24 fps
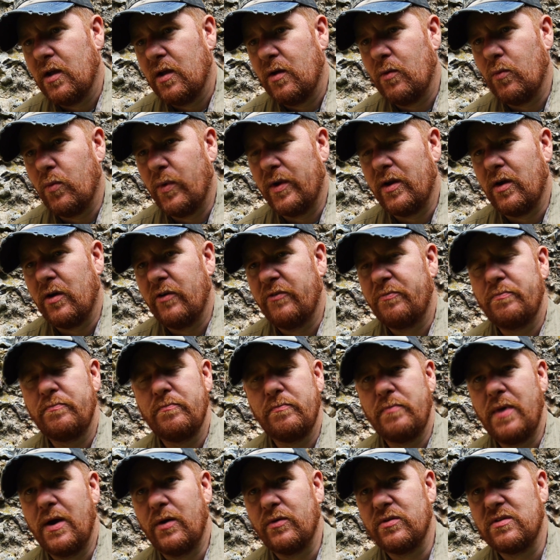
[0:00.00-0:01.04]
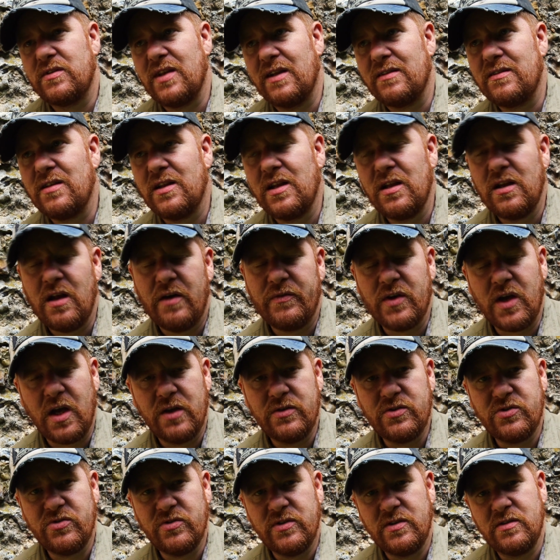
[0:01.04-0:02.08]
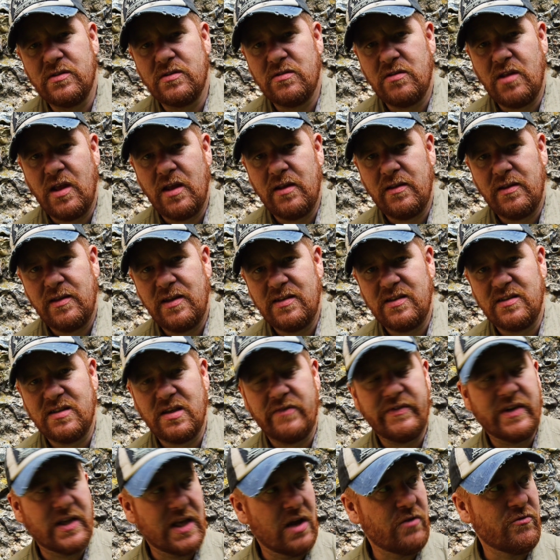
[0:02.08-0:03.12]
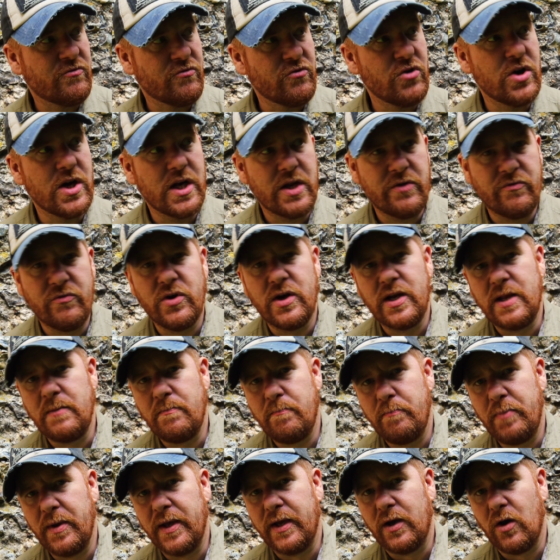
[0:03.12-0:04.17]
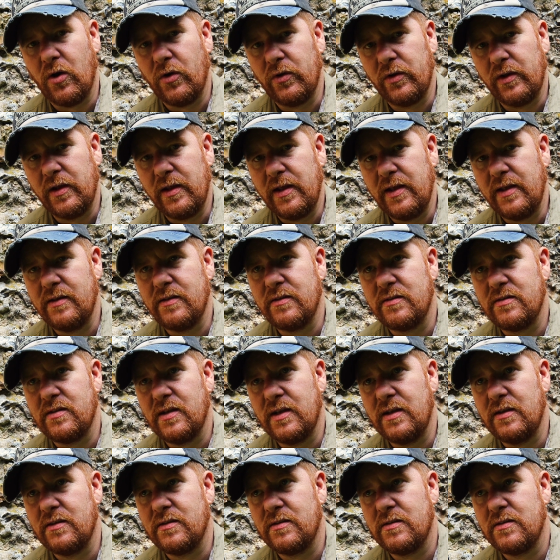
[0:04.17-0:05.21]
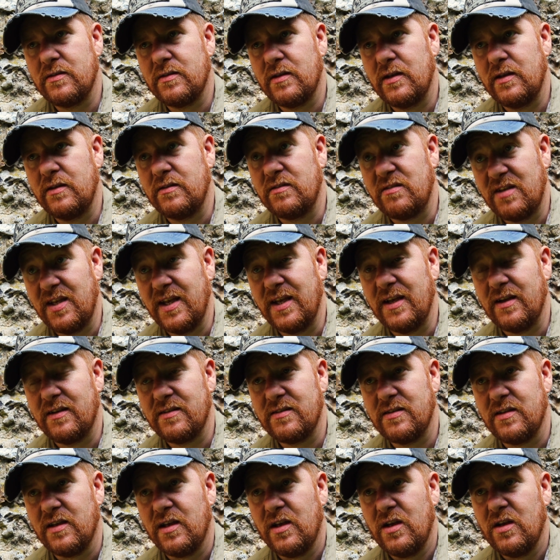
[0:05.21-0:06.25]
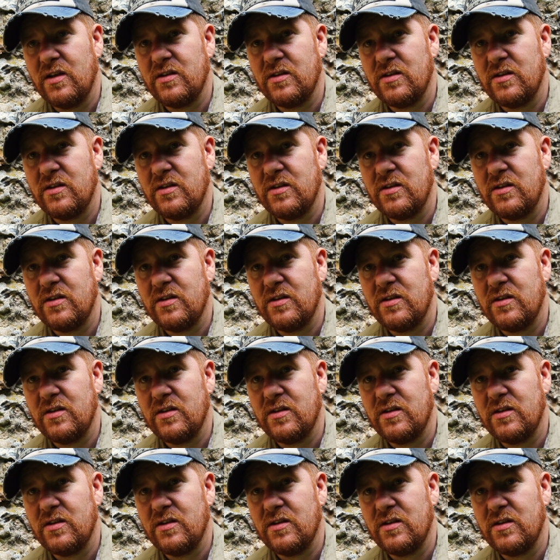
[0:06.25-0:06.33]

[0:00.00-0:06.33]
When I've metal detected in other countries, then this is something they're really big on is ticks.